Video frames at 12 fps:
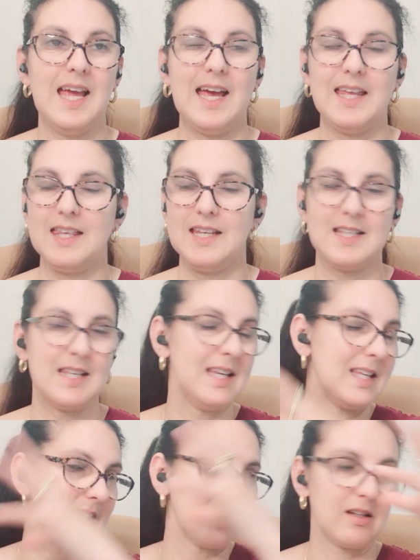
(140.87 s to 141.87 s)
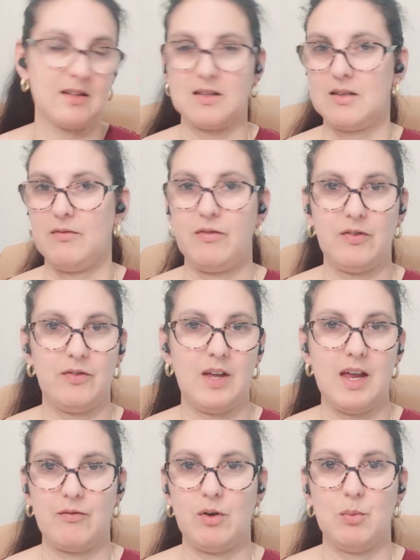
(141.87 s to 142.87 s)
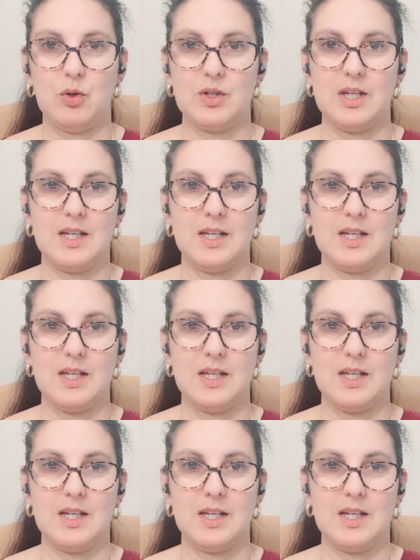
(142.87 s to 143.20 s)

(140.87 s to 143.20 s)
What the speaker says: And this isn't everybody.